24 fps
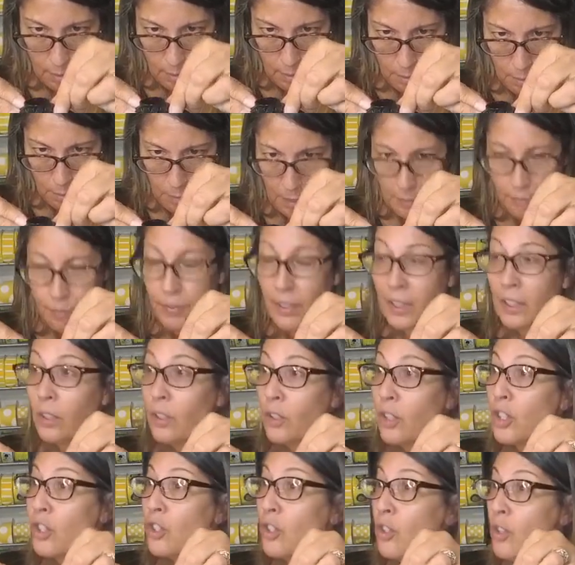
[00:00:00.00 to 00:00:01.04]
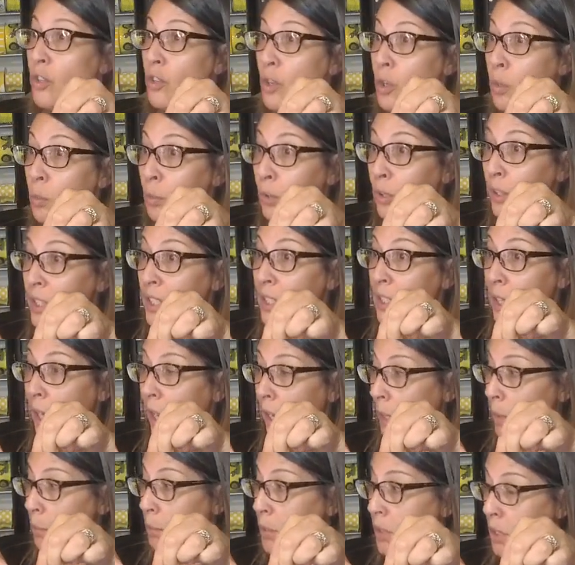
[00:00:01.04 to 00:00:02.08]
my fingers numerous
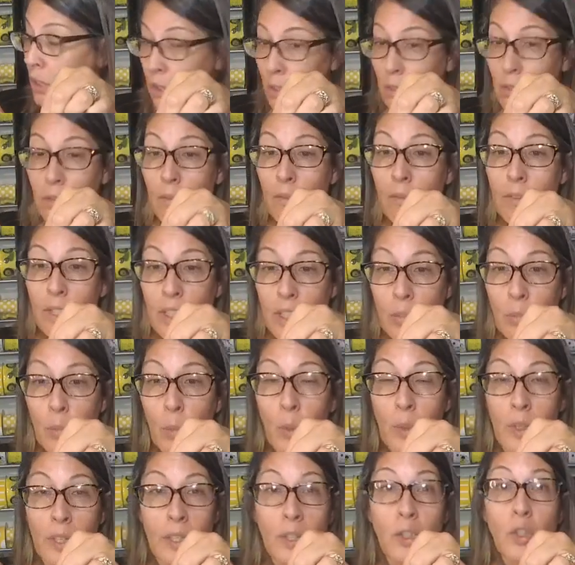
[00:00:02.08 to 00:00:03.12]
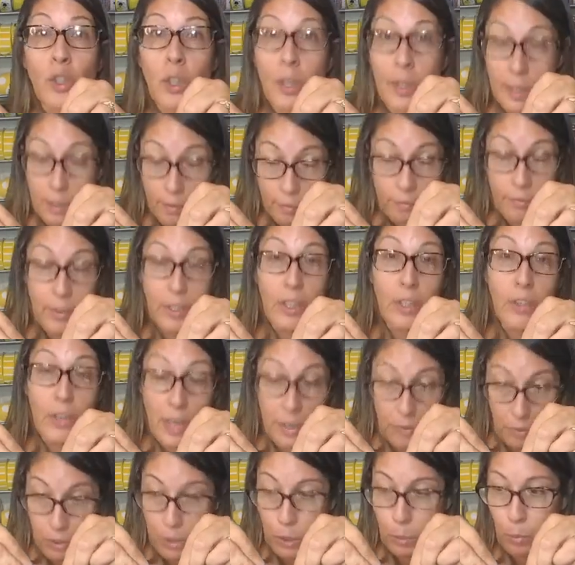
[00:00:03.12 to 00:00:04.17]
times this morning trying to figure out
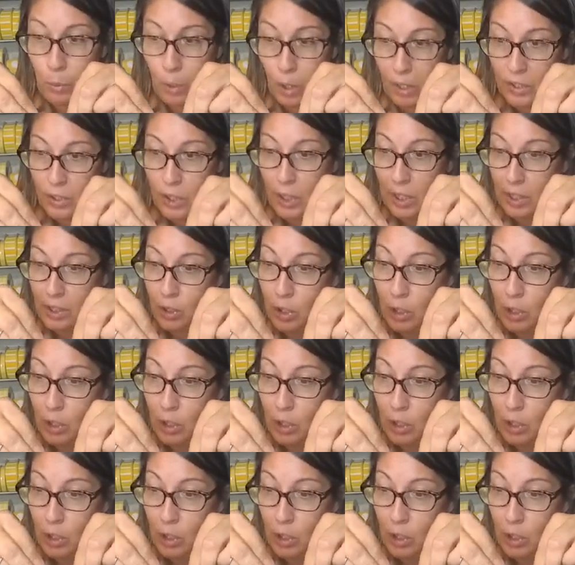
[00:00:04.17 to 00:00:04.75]
this project,